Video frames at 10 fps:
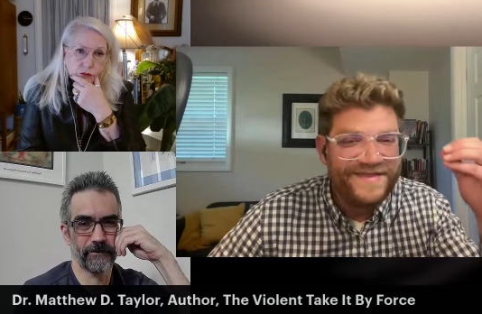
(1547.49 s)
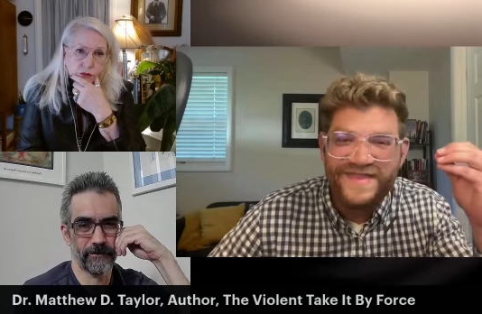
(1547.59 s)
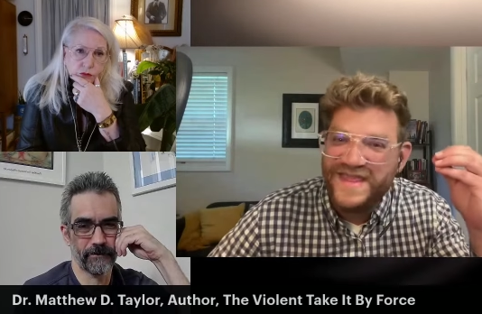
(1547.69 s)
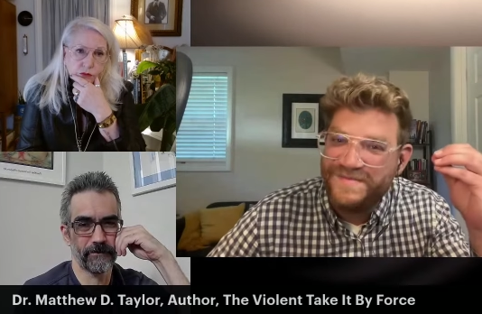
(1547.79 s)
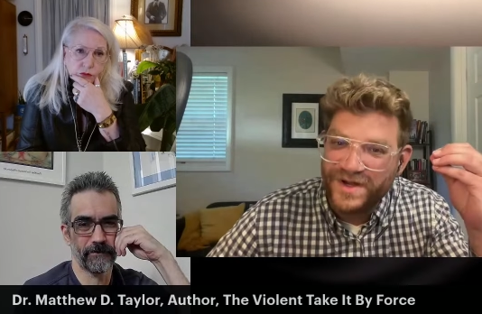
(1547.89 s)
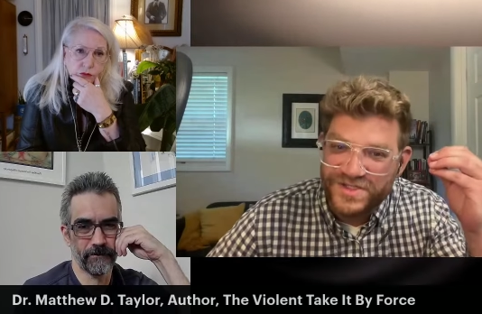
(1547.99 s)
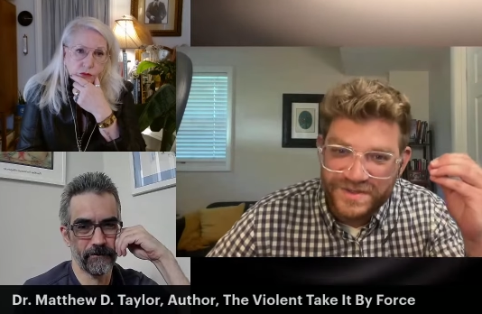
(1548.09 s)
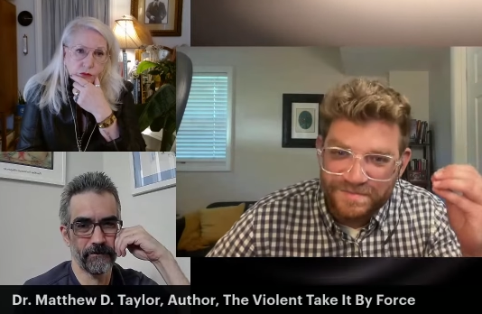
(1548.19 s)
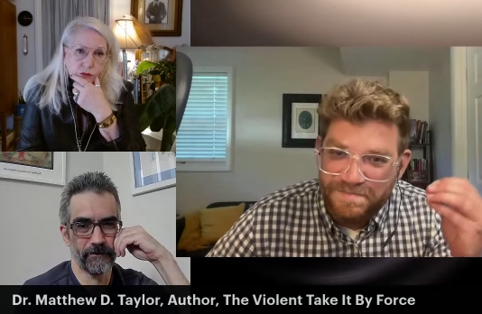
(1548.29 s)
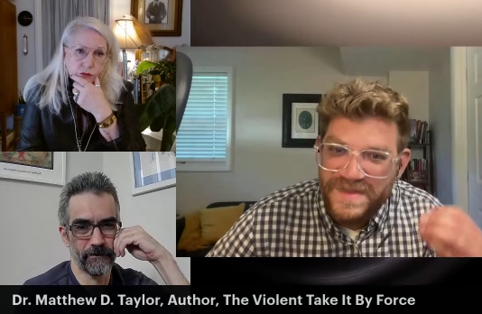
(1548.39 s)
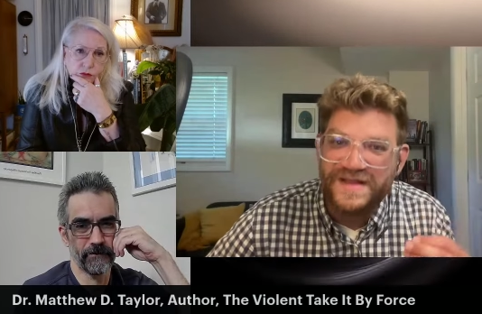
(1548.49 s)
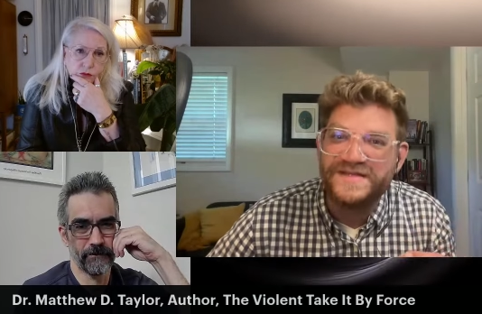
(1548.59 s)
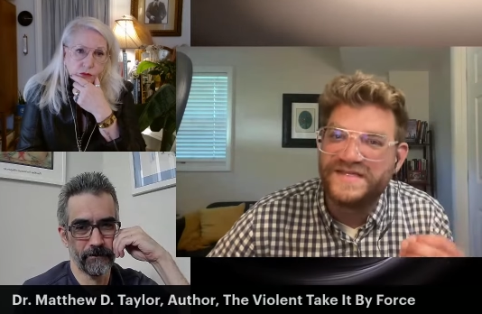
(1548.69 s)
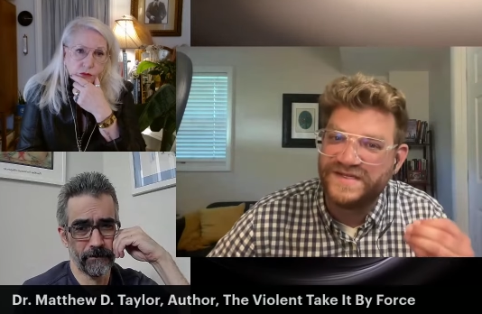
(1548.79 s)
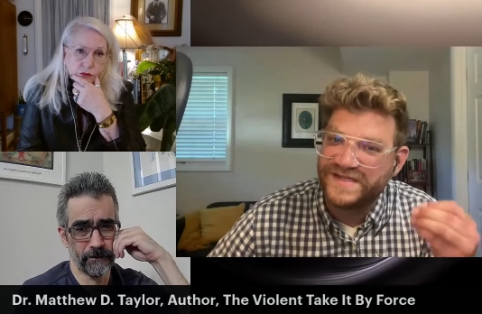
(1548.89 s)
Speaker 1: the most
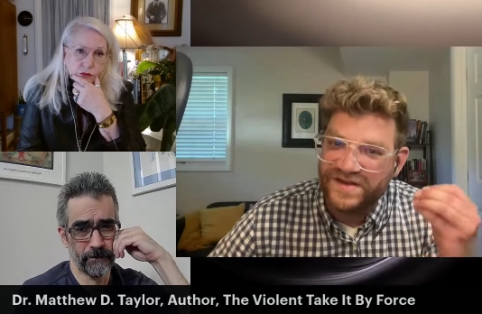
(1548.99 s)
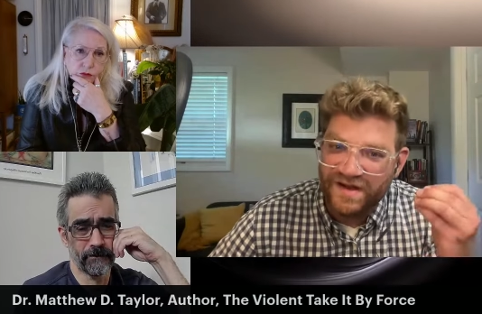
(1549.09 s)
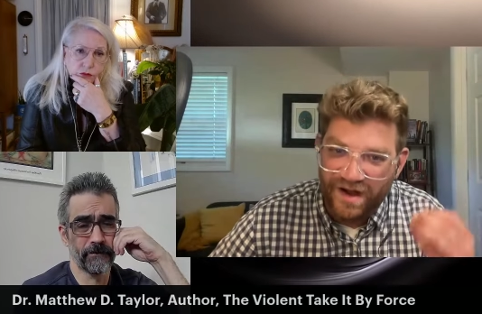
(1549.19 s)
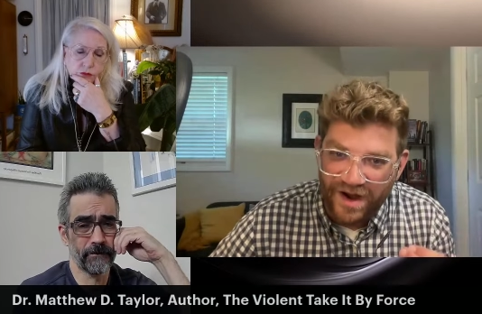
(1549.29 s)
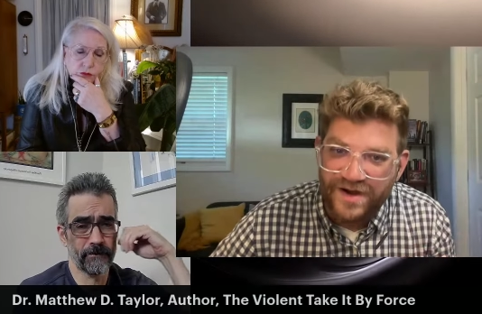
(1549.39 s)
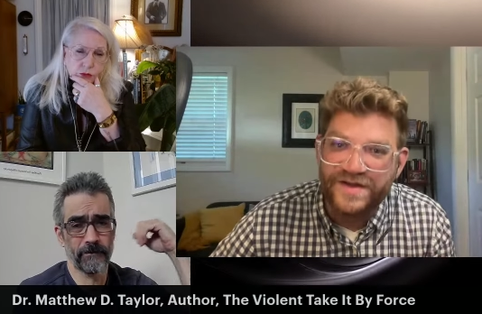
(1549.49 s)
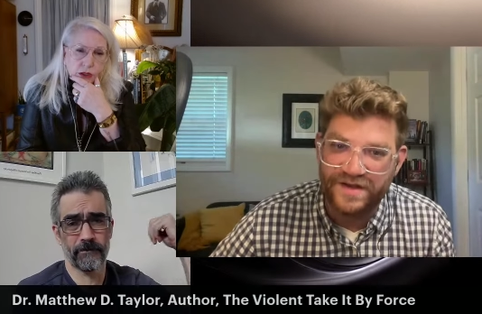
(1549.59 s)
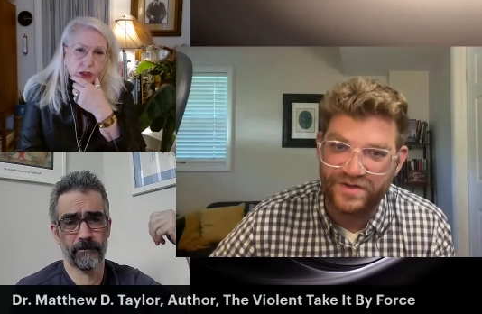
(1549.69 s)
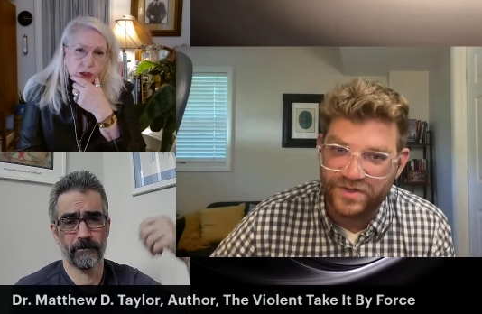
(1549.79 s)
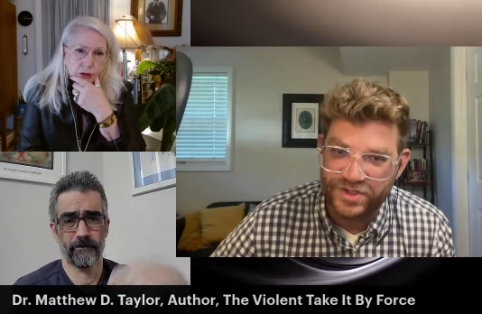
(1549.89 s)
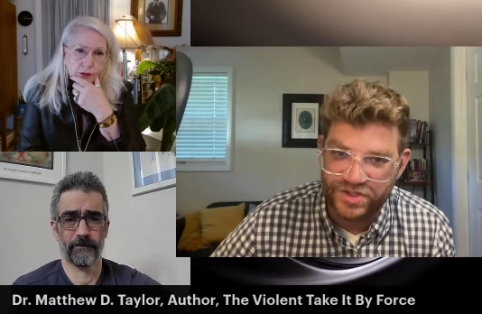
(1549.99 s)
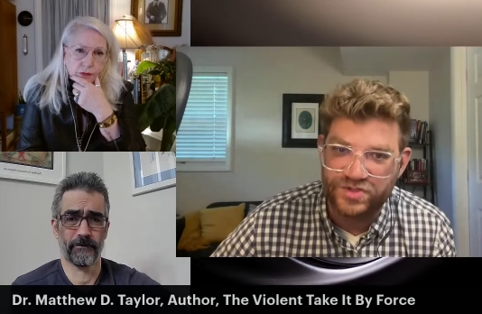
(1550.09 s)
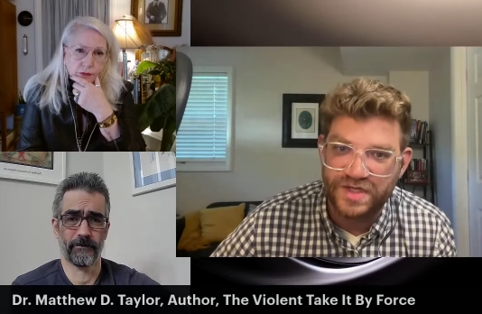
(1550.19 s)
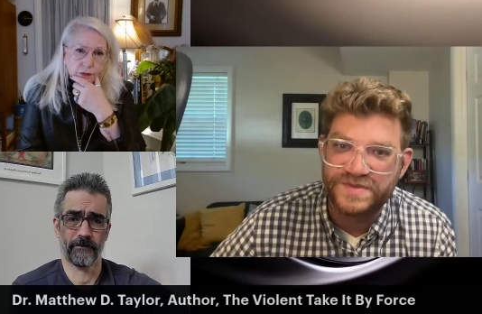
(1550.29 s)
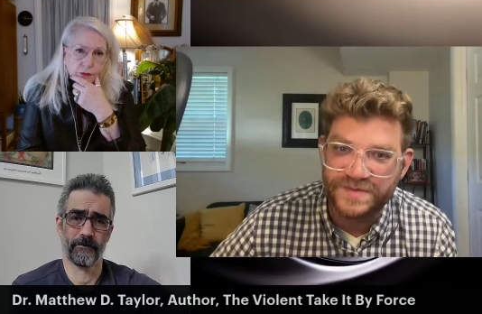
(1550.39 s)
militant and ardent yeah. Christian Trump